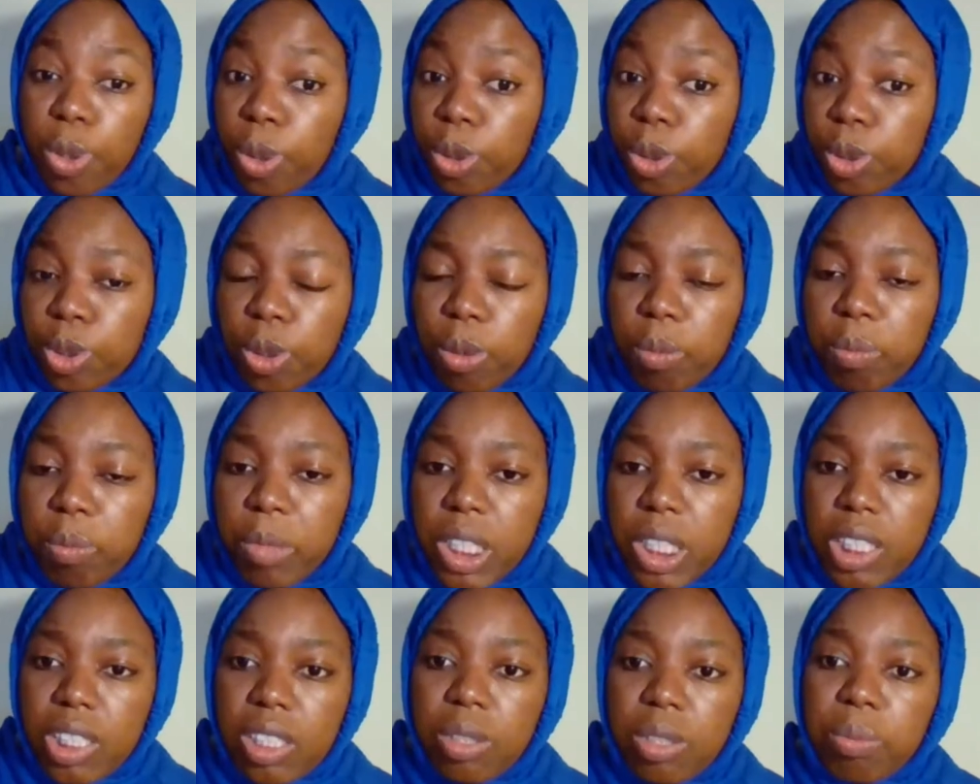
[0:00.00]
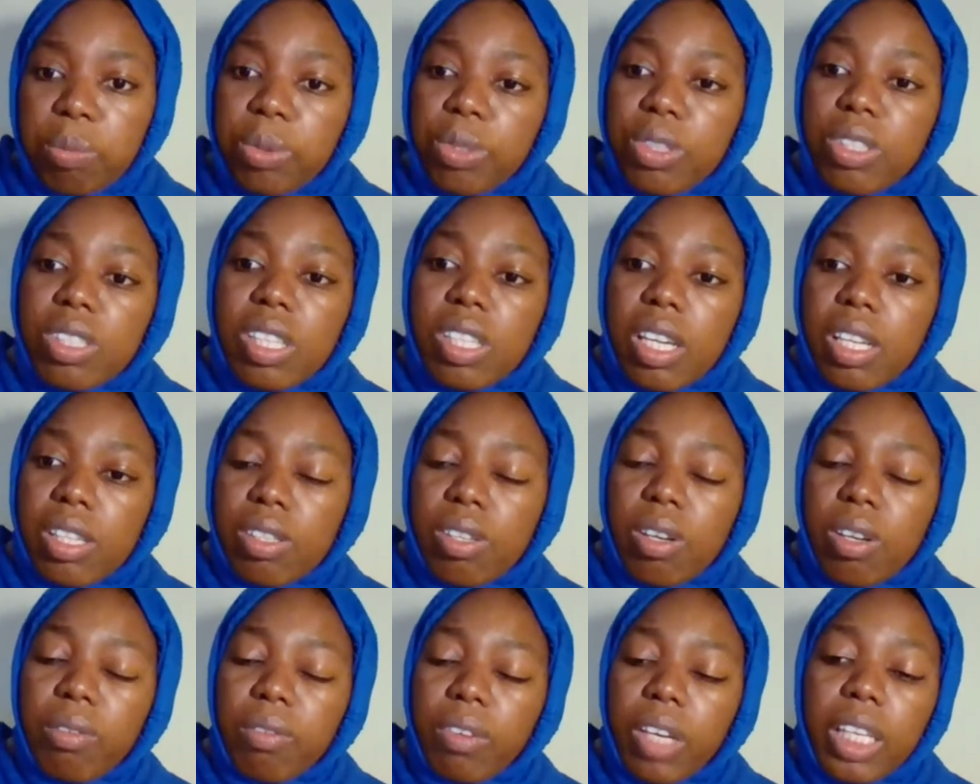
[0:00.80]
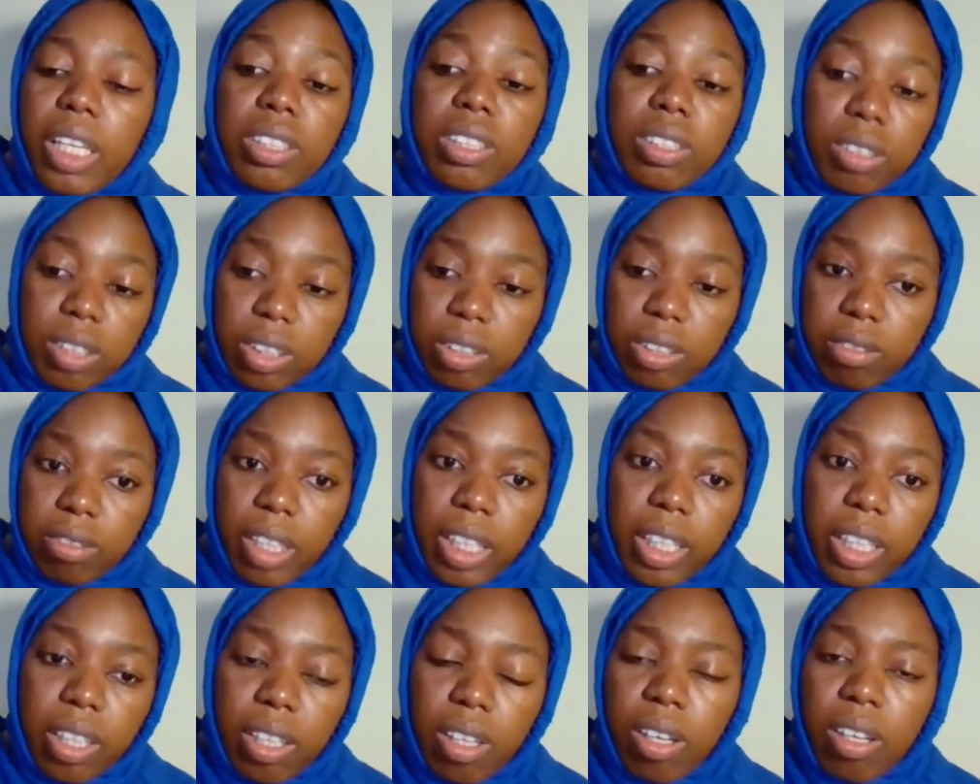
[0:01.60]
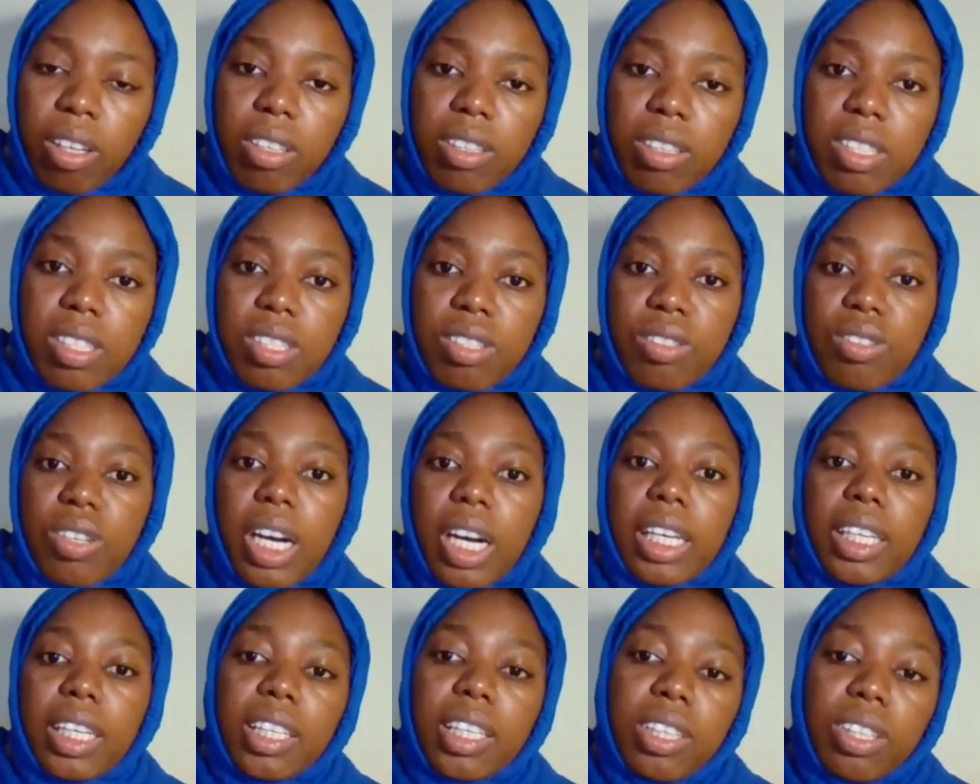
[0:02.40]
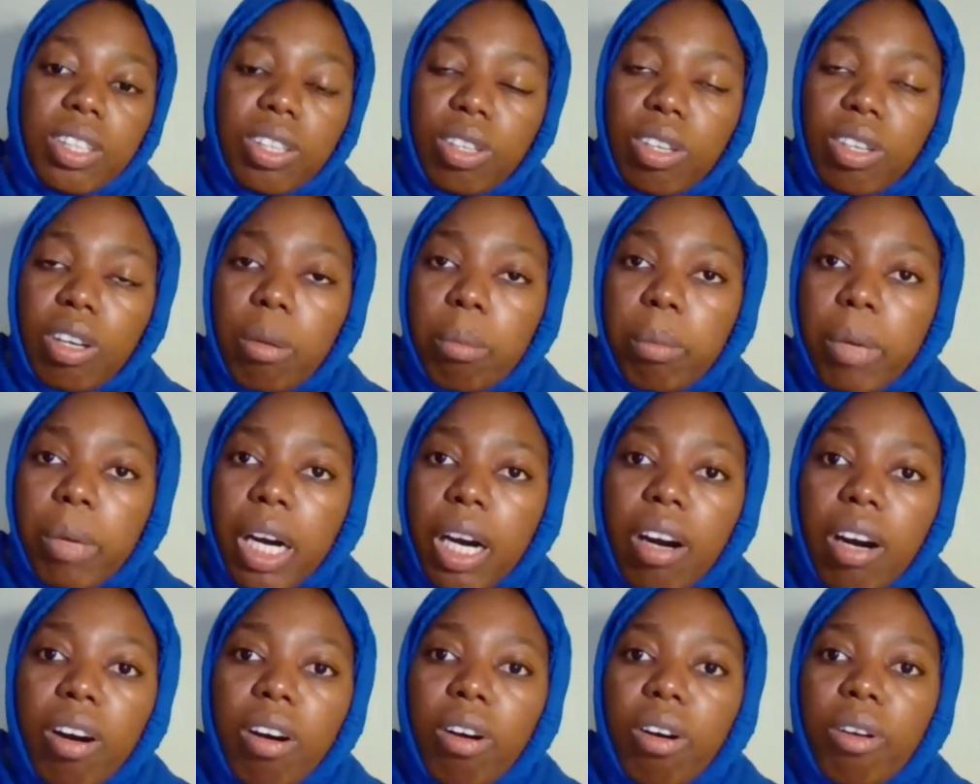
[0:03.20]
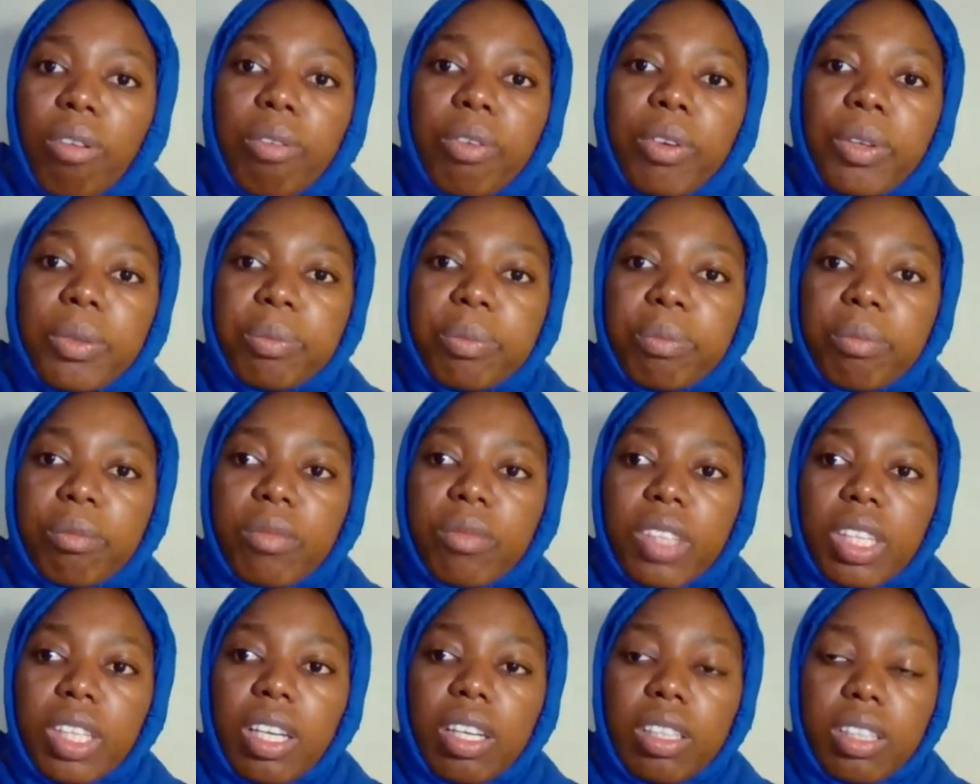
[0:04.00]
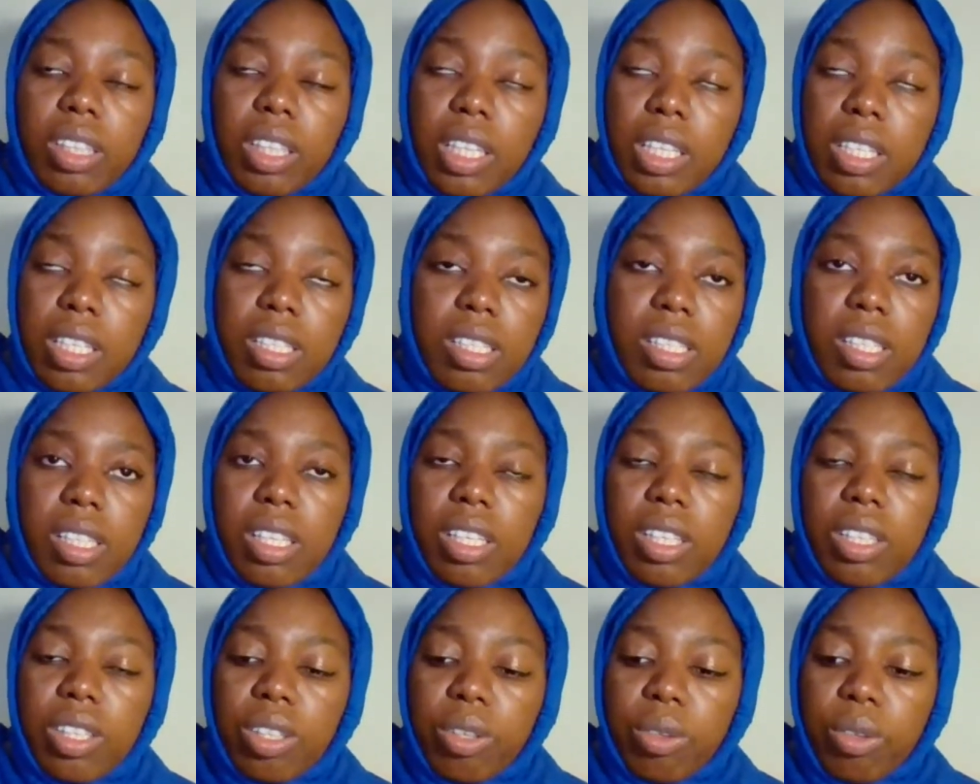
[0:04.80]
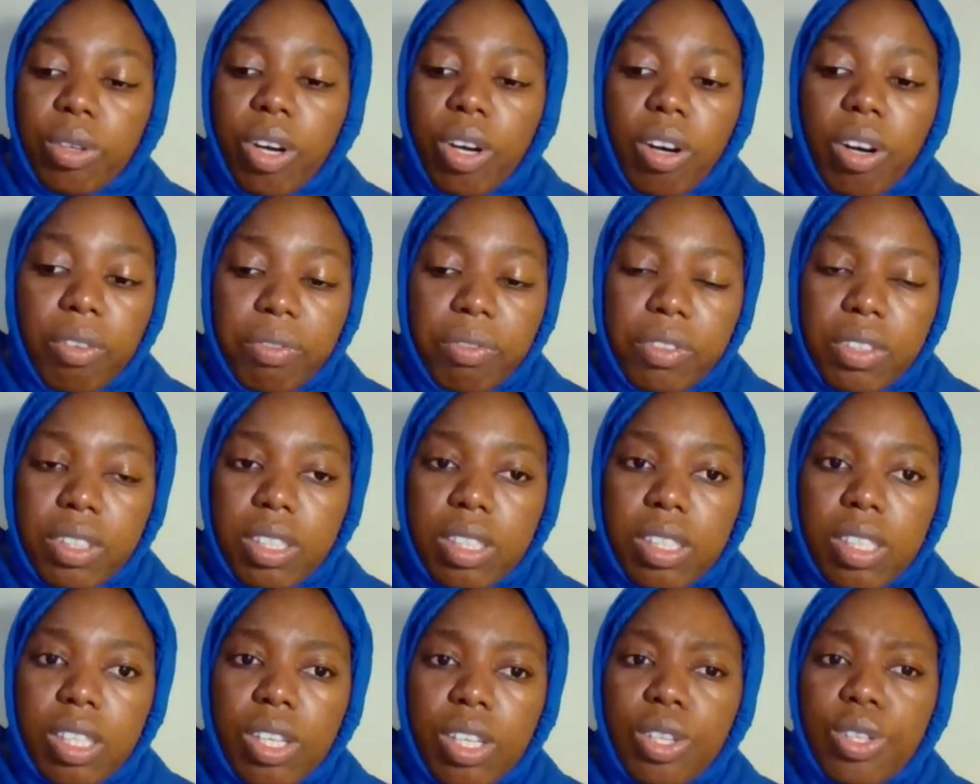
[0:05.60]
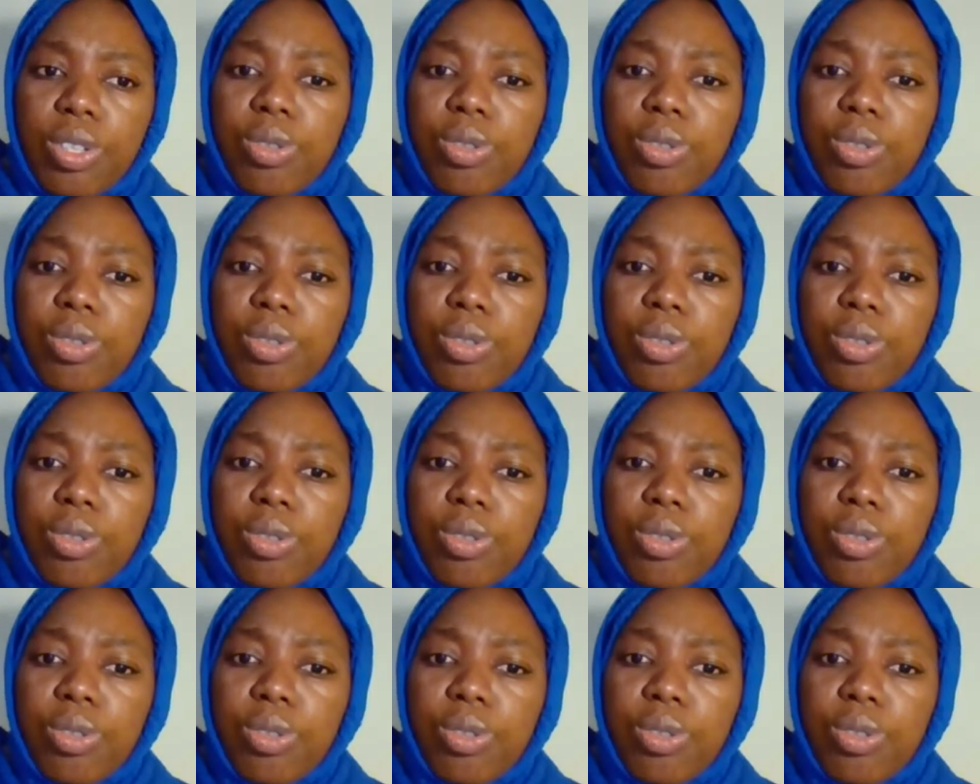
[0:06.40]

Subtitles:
automate the process of entering records, tracking the number of things in the office?